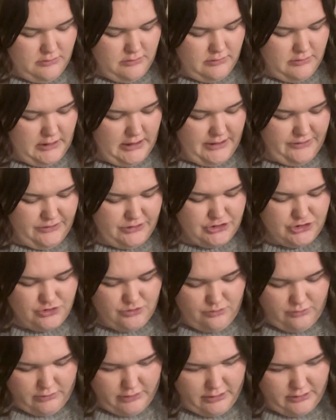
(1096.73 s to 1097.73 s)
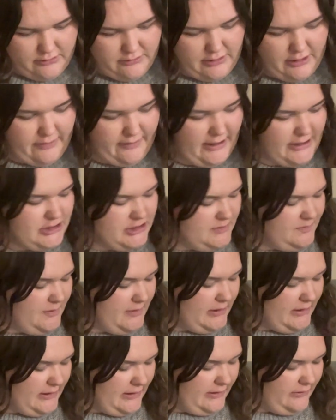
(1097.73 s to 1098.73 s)
at the store, oh, I just
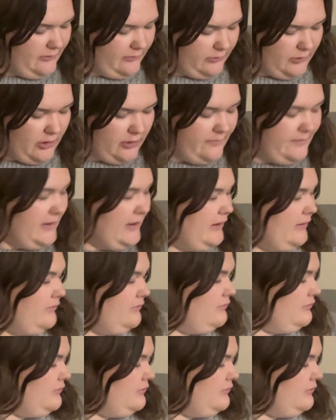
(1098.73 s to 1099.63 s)
put it in the wrong bin.